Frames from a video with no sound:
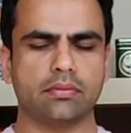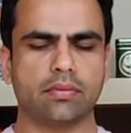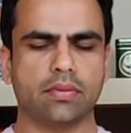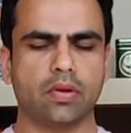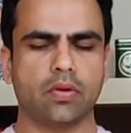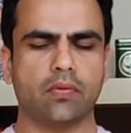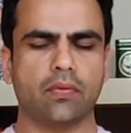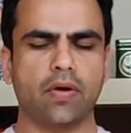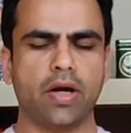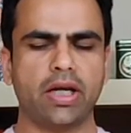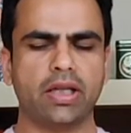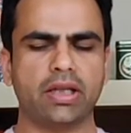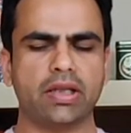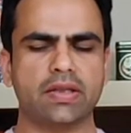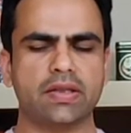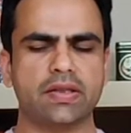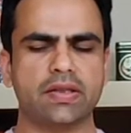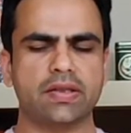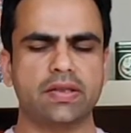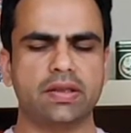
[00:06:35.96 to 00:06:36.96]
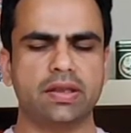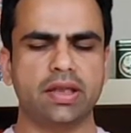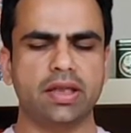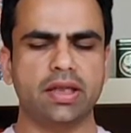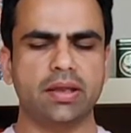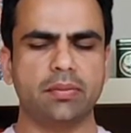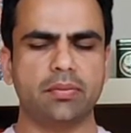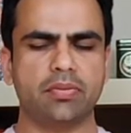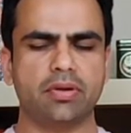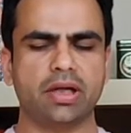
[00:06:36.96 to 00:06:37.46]
You find this
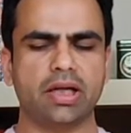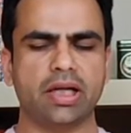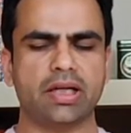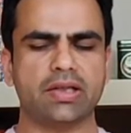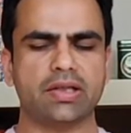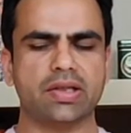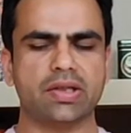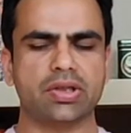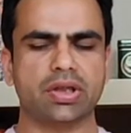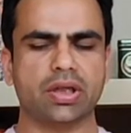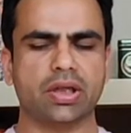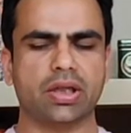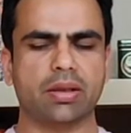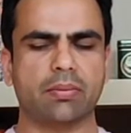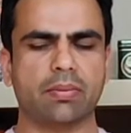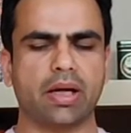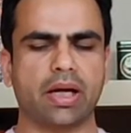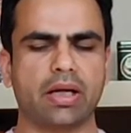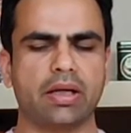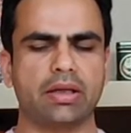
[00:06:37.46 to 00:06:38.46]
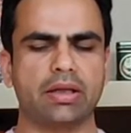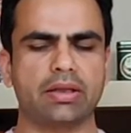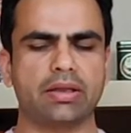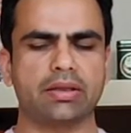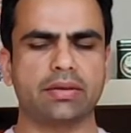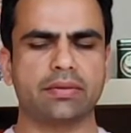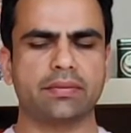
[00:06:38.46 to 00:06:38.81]
deep relaxation in the mind.